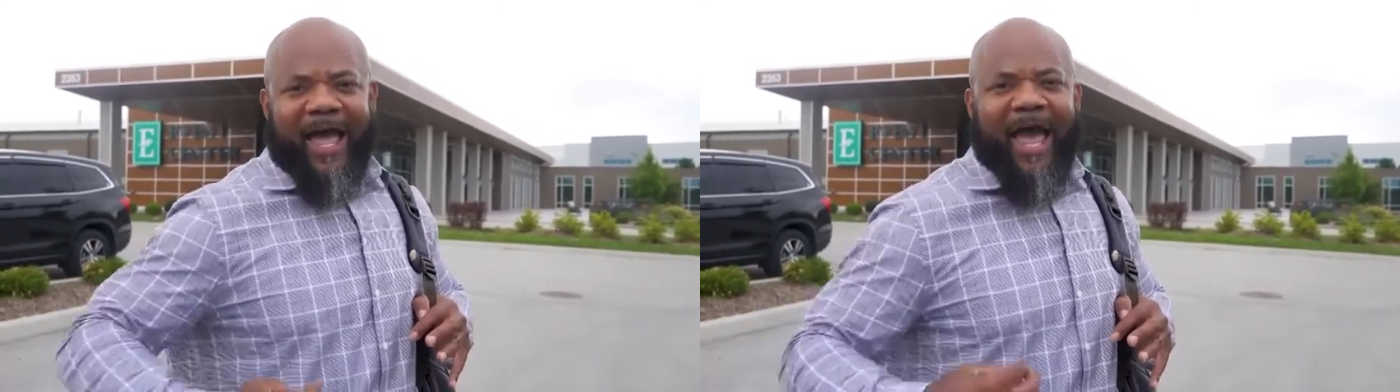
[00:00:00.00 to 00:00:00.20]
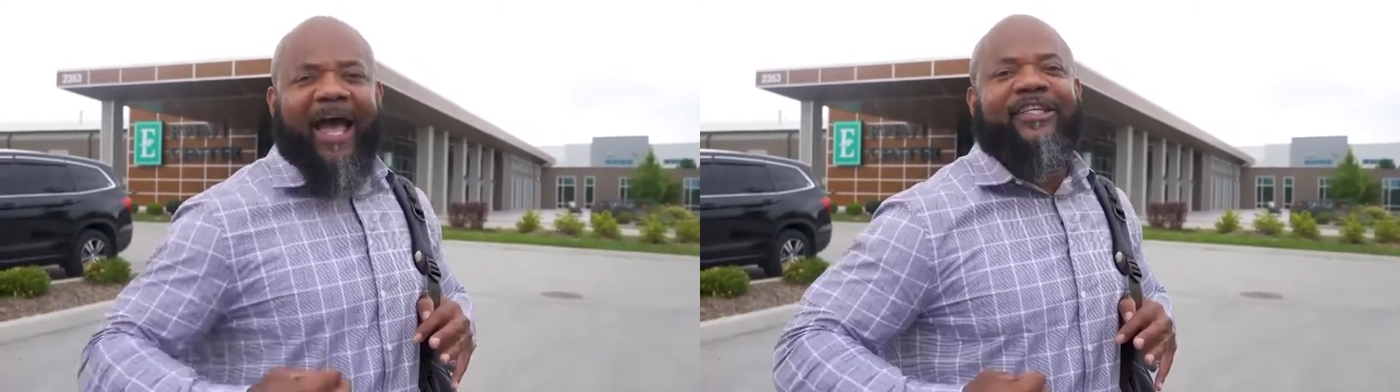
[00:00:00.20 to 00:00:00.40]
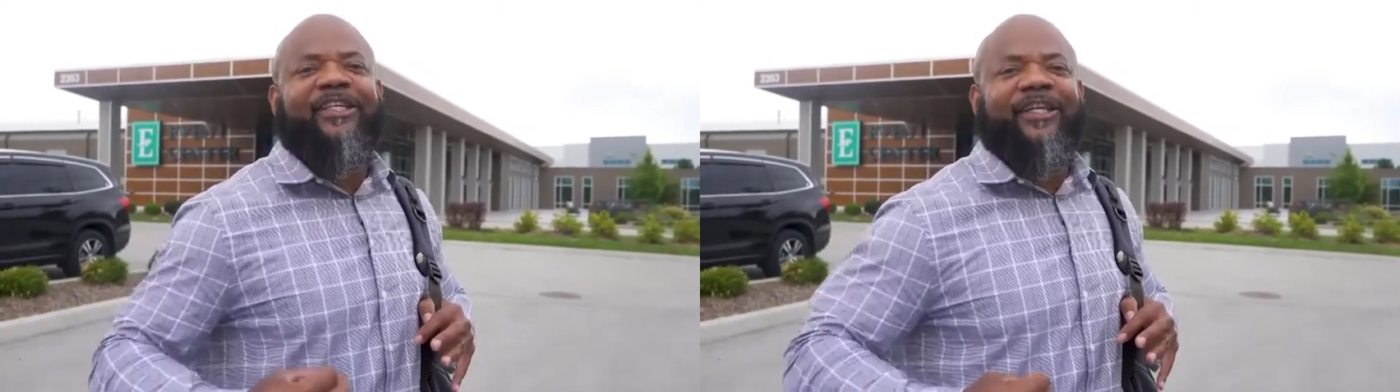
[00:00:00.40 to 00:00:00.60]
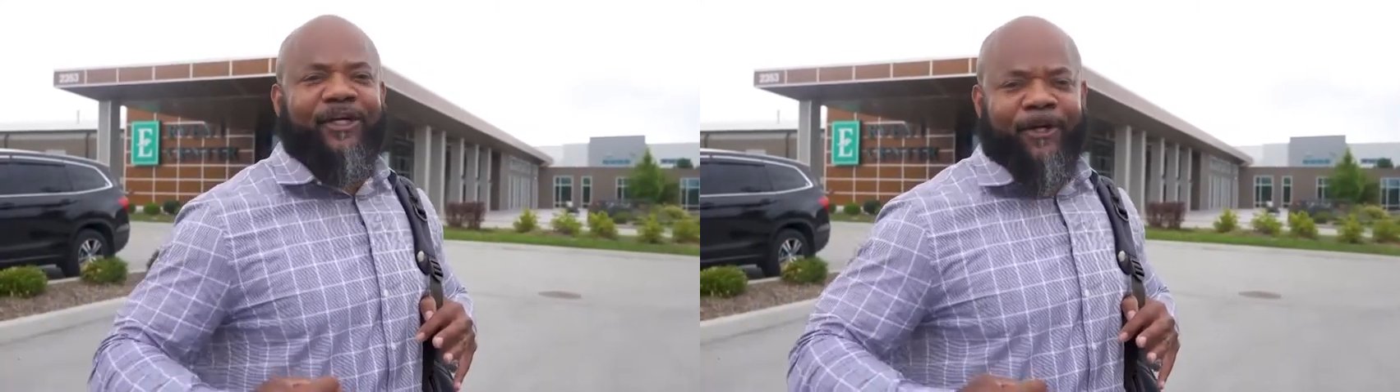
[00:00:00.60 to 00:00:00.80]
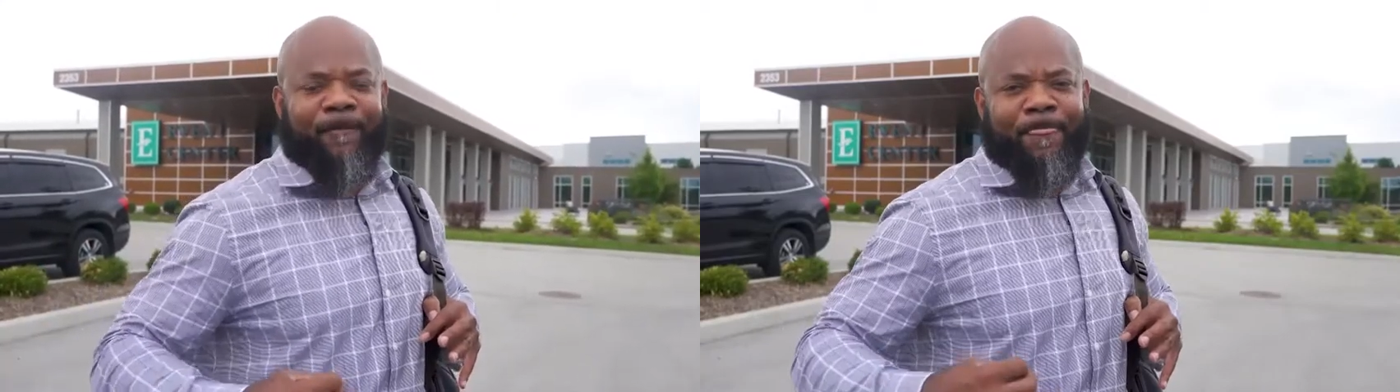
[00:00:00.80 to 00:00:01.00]
as a
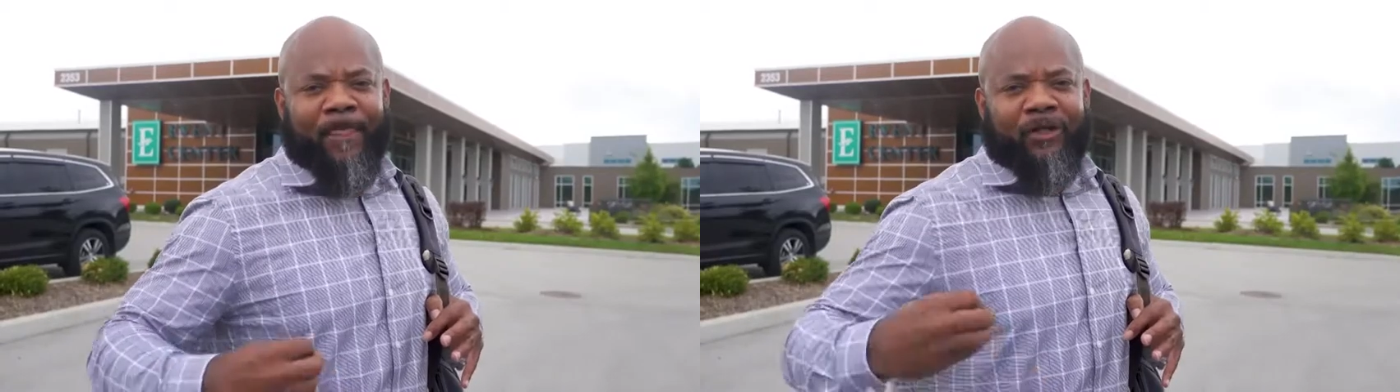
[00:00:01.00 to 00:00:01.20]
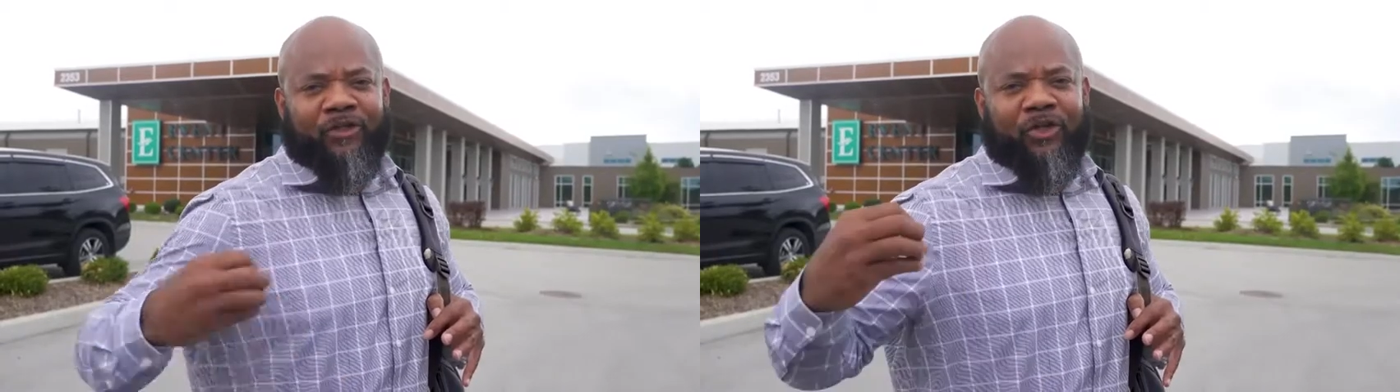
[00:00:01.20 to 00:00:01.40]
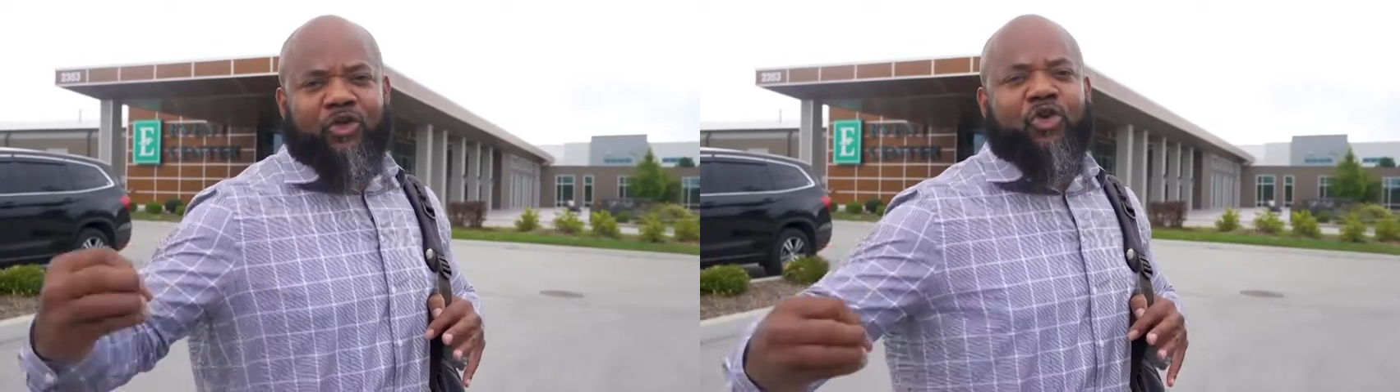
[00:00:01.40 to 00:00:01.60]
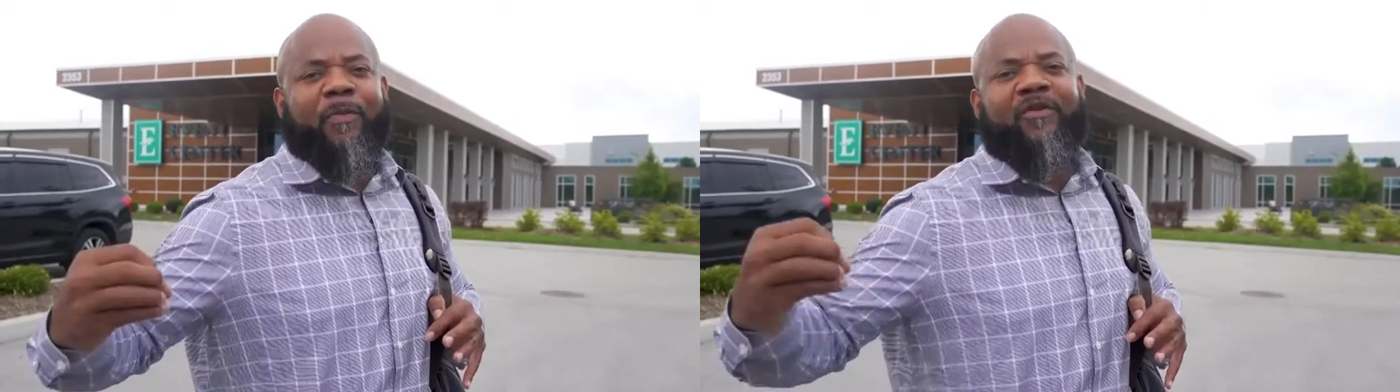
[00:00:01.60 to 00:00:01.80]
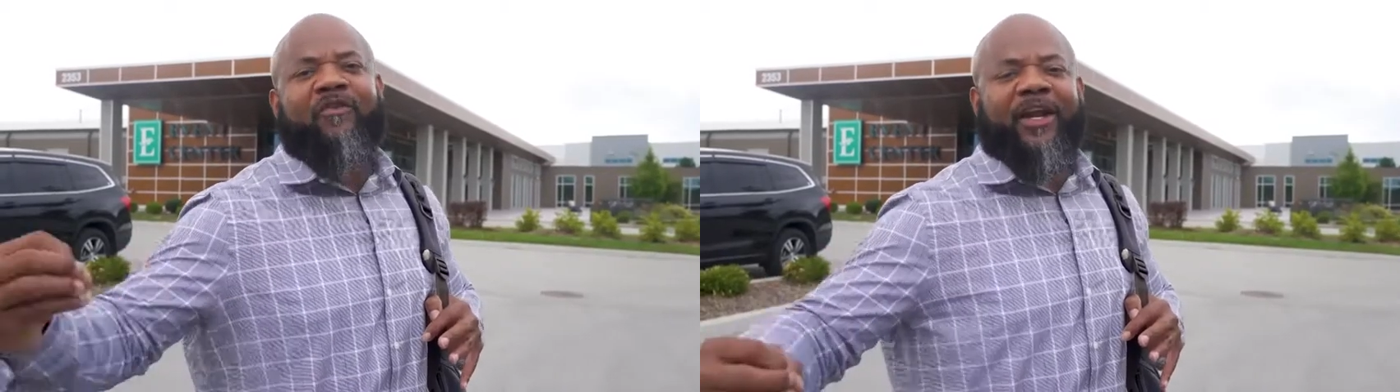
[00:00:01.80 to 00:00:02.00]
leader so then you can
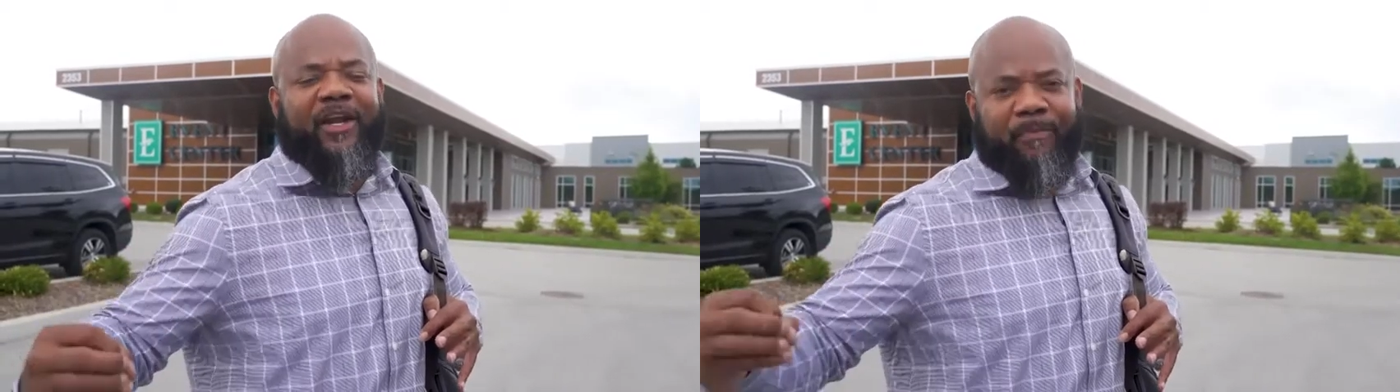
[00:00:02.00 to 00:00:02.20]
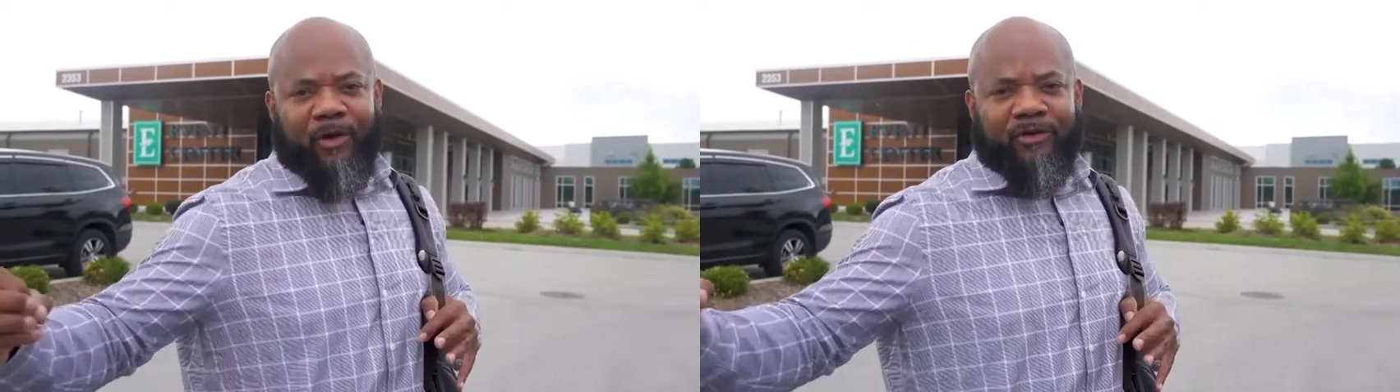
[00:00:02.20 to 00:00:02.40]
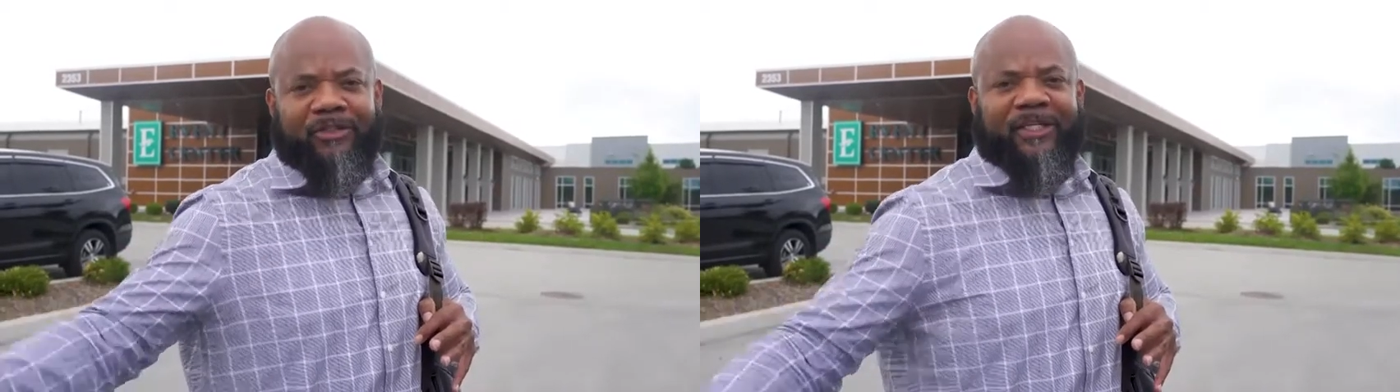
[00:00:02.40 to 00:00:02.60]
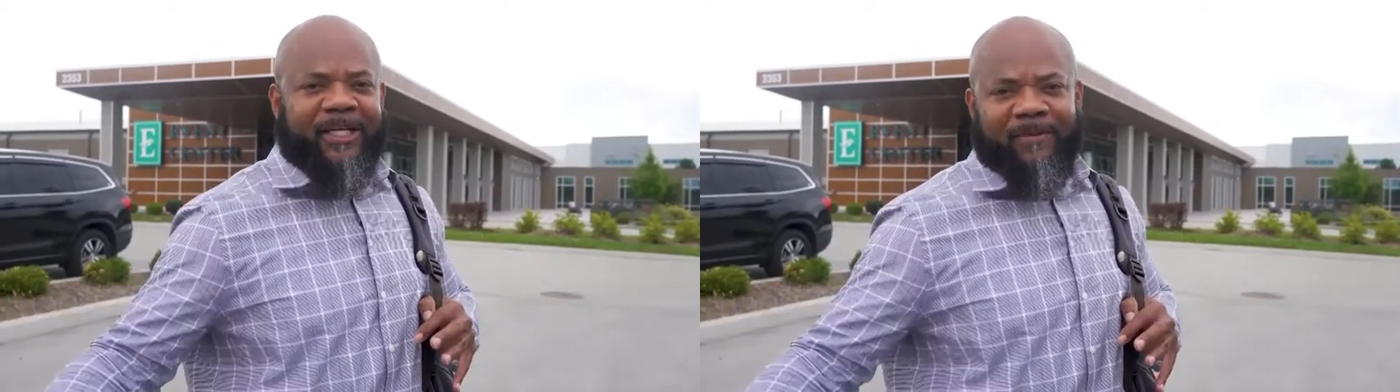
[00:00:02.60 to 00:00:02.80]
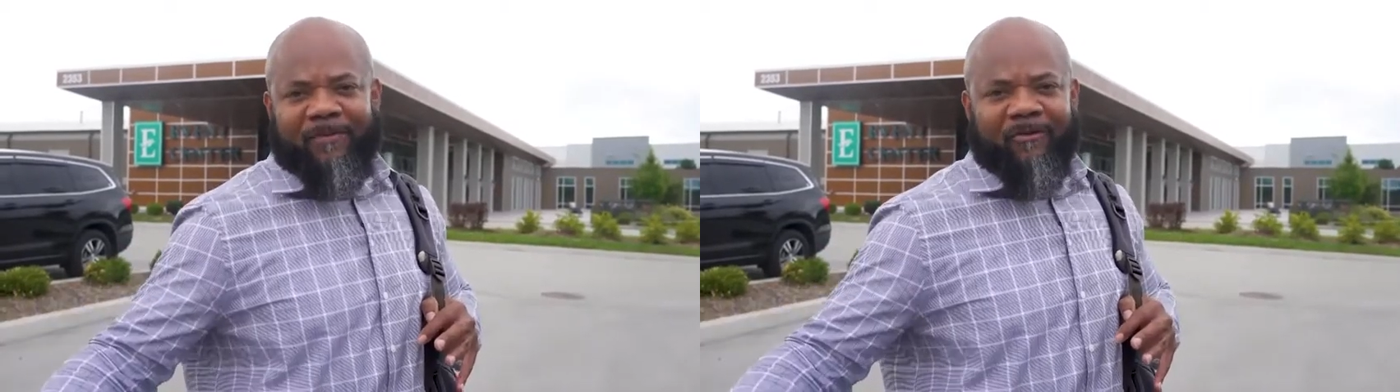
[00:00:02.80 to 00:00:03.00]
be ready to build your
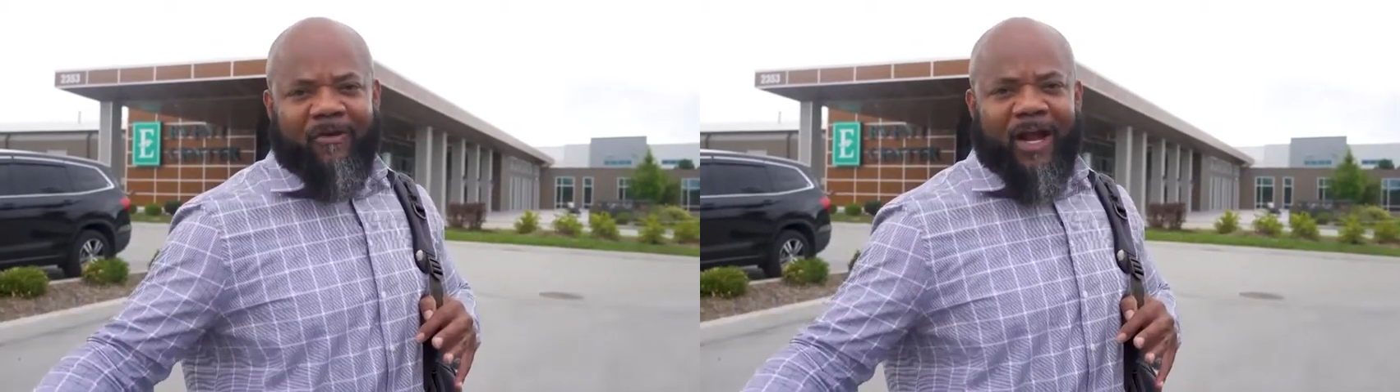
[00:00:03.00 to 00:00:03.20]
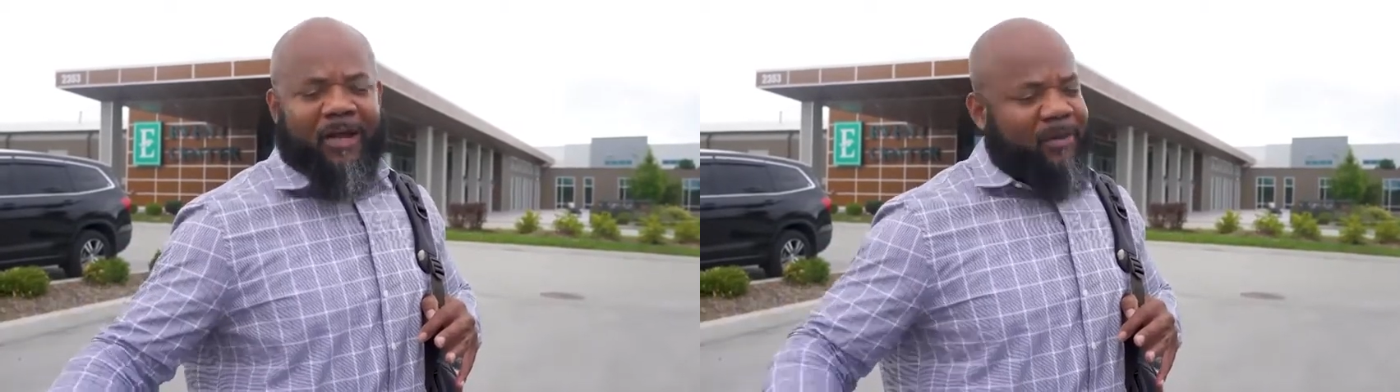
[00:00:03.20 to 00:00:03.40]
team, right?